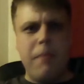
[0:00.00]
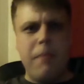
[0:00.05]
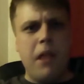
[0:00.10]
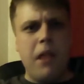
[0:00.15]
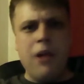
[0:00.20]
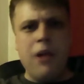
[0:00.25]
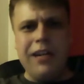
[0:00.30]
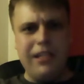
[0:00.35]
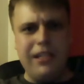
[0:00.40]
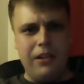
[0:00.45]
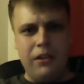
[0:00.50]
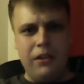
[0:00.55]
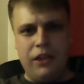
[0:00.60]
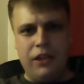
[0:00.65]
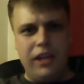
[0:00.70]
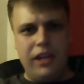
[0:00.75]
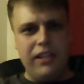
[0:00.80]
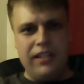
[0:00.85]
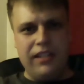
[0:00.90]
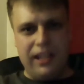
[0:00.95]
only do
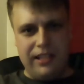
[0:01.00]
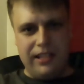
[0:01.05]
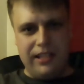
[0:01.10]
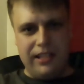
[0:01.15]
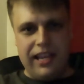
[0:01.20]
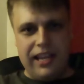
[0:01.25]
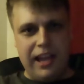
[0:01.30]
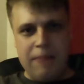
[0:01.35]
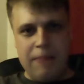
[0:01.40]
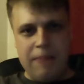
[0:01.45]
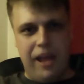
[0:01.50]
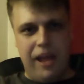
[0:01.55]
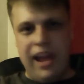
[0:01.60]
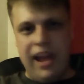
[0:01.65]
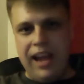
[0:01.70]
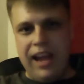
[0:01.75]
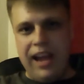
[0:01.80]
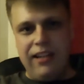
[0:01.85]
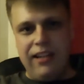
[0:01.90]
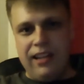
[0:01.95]
things because they get
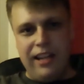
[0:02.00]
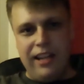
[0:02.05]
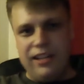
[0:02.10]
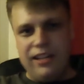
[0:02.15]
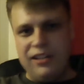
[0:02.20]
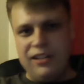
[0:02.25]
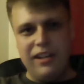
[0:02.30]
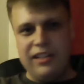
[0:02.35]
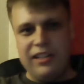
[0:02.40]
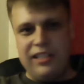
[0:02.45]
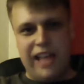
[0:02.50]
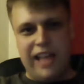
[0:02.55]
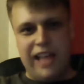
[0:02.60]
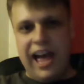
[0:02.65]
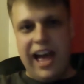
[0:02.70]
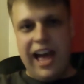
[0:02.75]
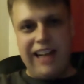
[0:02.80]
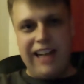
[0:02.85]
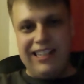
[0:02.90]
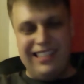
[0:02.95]
paid. It's just
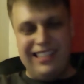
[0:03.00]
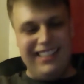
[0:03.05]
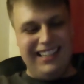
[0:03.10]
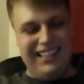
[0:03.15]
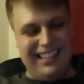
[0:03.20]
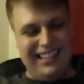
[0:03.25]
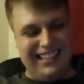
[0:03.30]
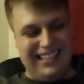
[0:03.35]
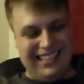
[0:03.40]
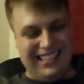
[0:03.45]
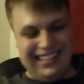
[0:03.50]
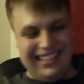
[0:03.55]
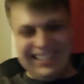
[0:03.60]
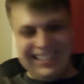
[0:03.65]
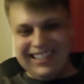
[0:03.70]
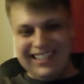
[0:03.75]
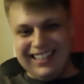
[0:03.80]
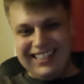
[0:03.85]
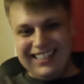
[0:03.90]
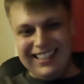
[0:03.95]
sad.
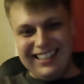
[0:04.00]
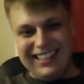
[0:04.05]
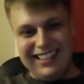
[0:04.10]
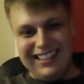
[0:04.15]
That